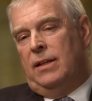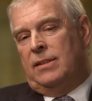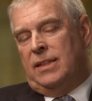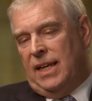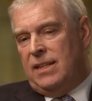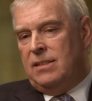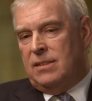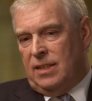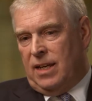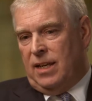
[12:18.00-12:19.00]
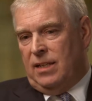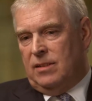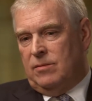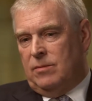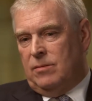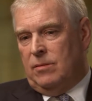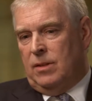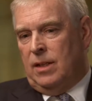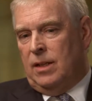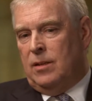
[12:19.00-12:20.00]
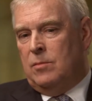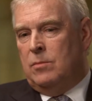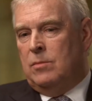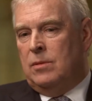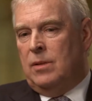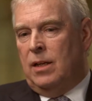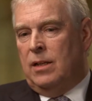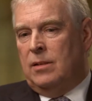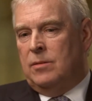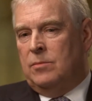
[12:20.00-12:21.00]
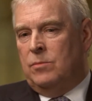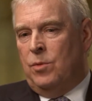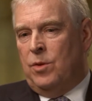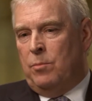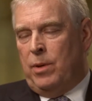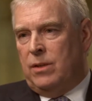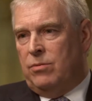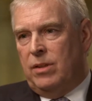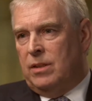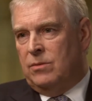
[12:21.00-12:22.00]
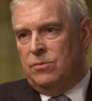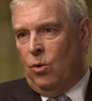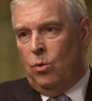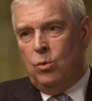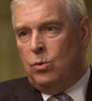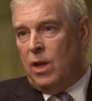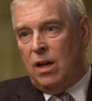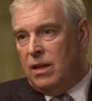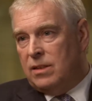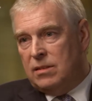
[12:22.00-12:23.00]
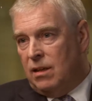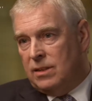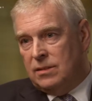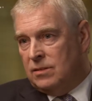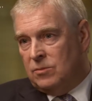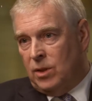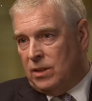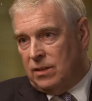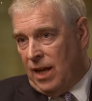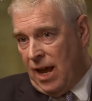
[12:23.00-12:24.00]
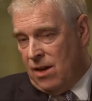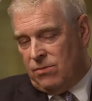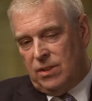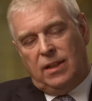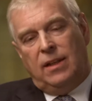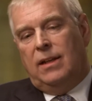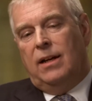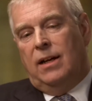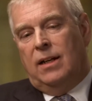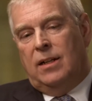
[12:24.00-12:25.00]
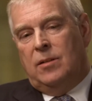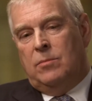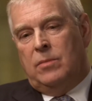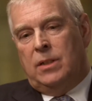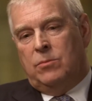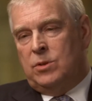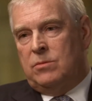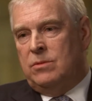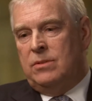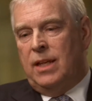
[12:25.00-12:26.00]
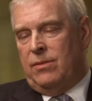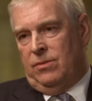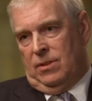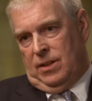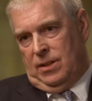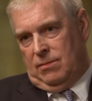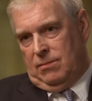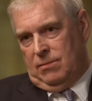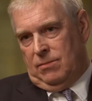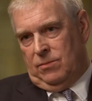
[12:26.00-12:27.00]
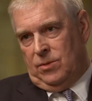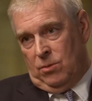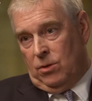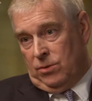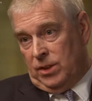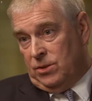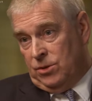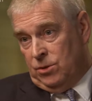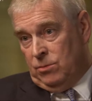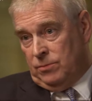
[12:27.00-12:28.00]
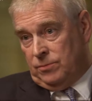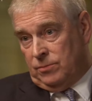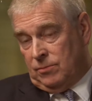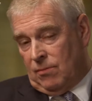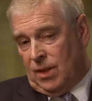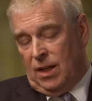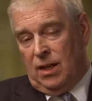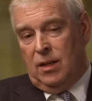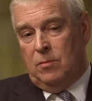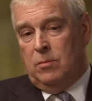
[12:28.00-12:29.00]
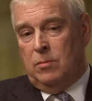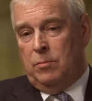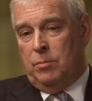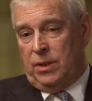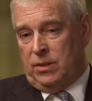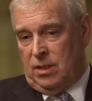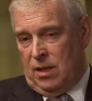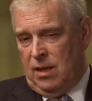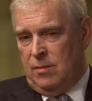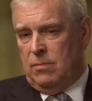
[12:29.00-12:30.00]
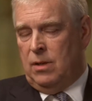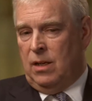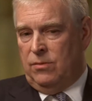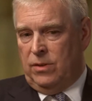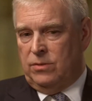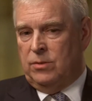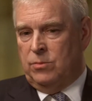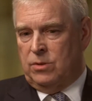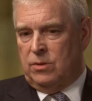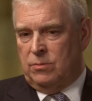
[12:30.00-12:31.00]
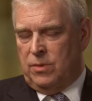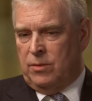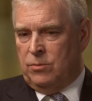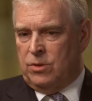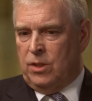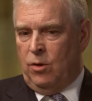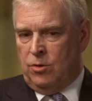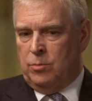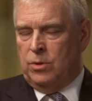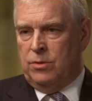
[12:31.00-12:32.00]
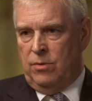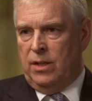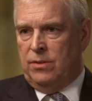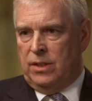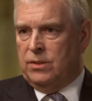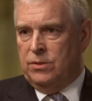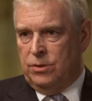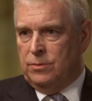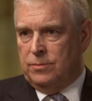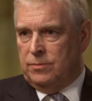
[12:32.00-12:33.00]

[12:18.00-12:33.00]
At the end of the day, with the benefit of all the hindsight that one could have, it was definitely the wrong thing to do. But at the time, I felt it was the honourable and right thing to do.